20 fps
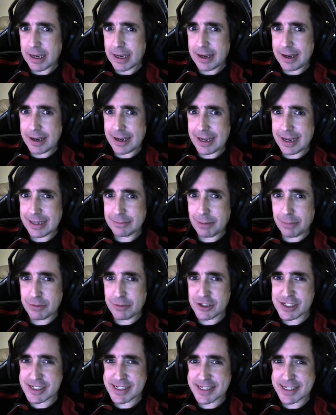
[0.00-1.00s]
and we
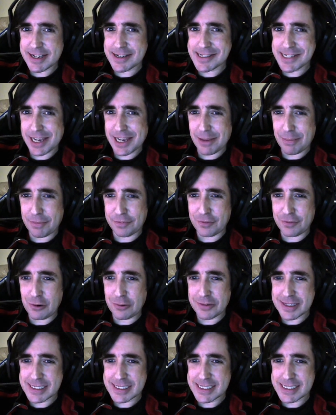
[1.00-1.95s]
were just discussing it before.